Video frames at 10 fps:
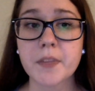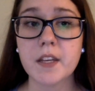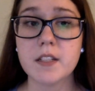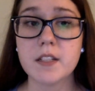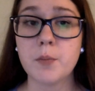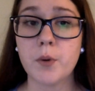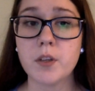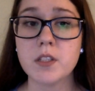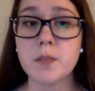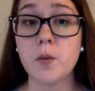It is
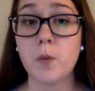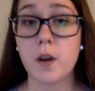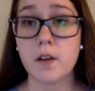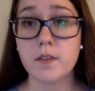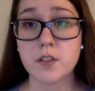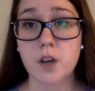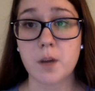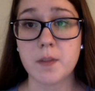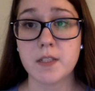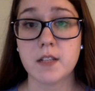important to be aware of this
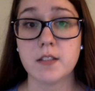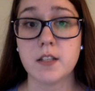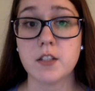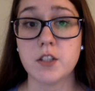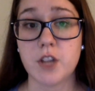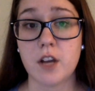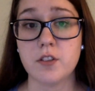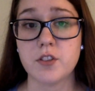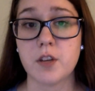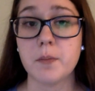common sense and to
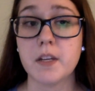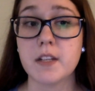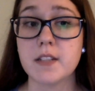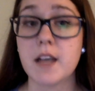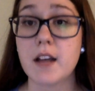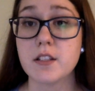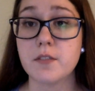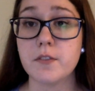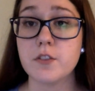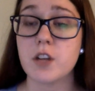challenge it, because as a
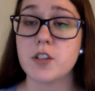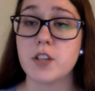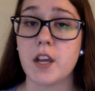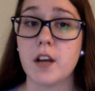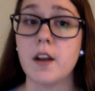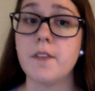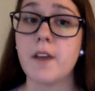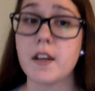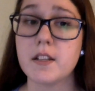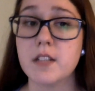future educator, if
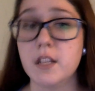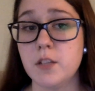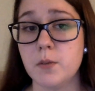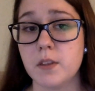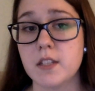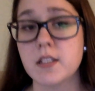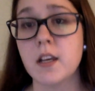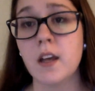I continue with this,